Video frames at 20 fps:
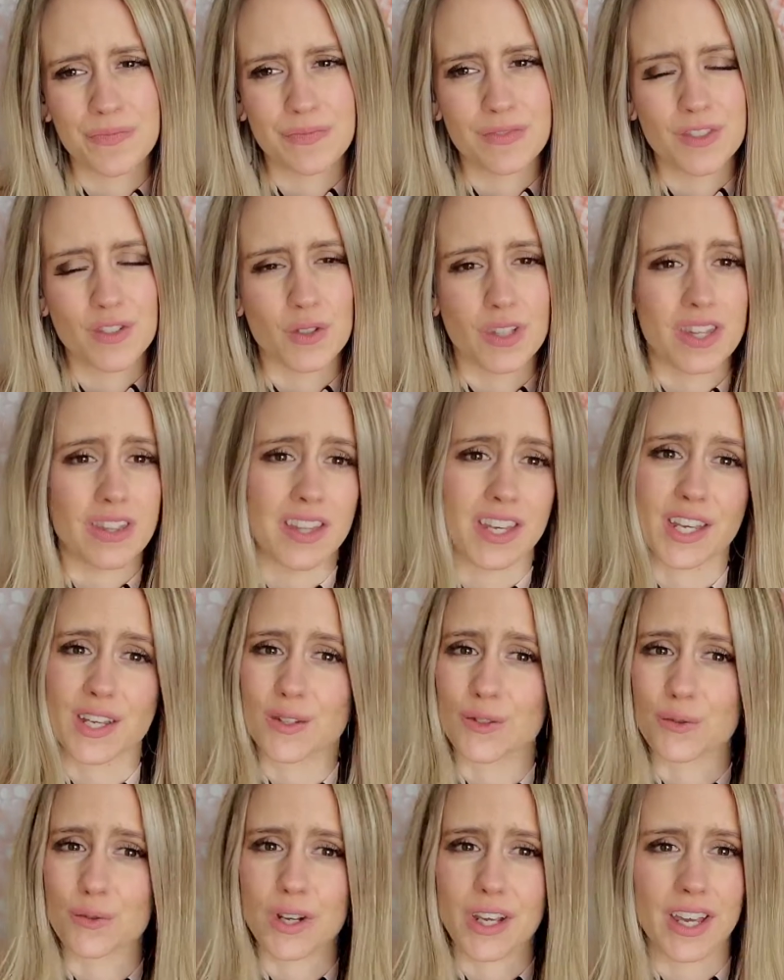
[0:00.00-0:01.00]
so they think
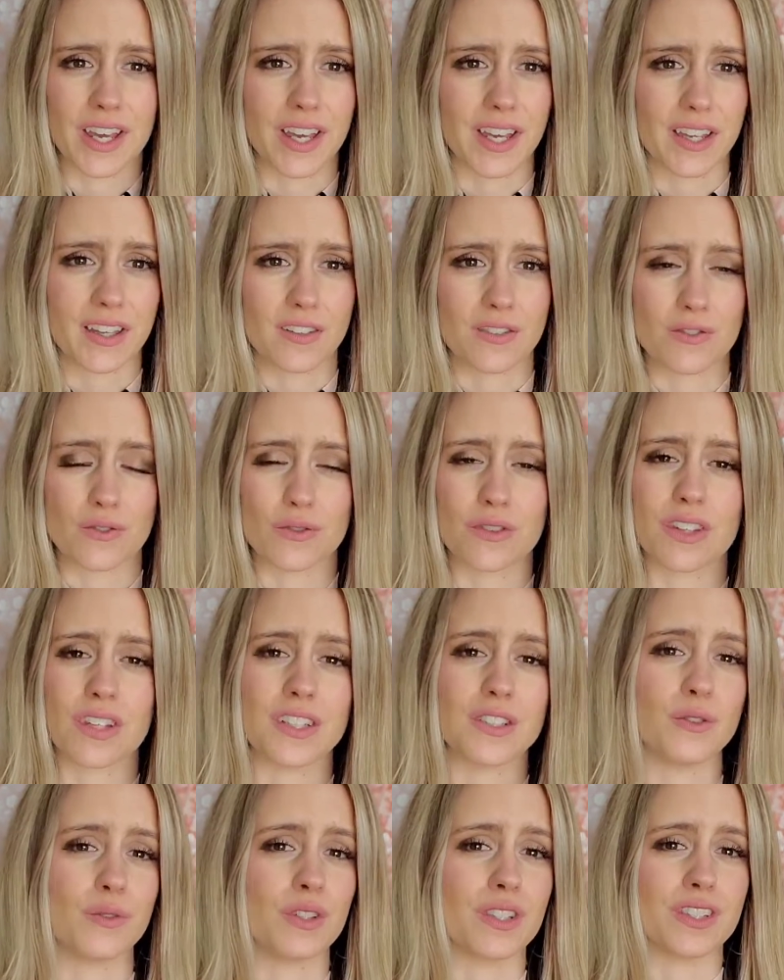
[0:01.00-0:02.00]
it's okay, so they
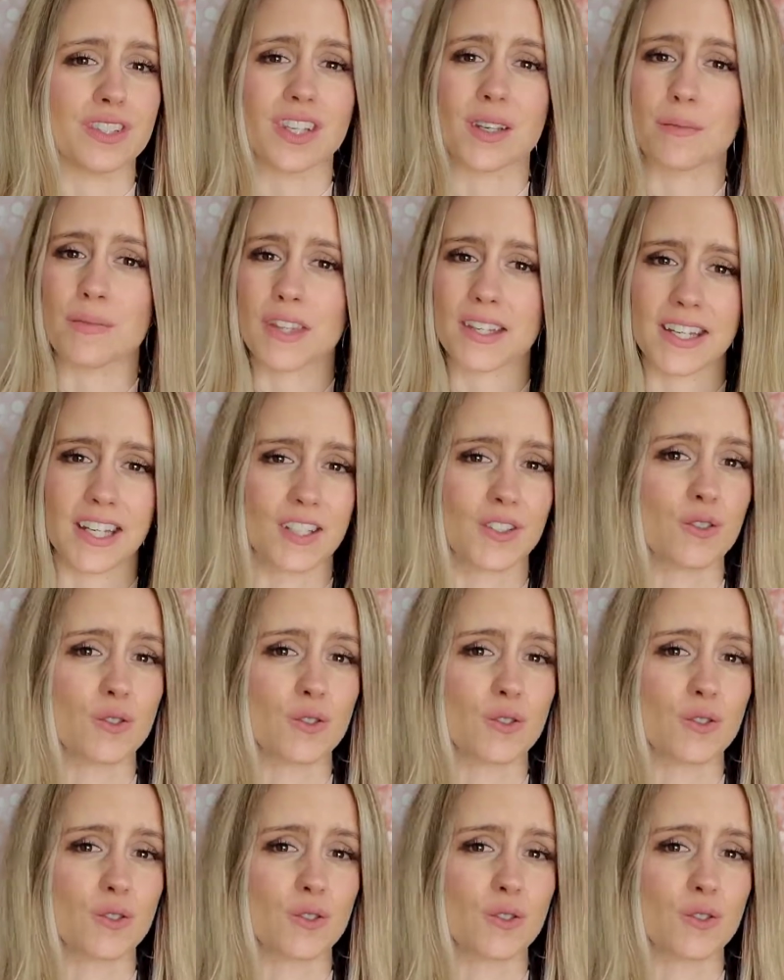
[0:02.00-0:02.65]
do the same thing at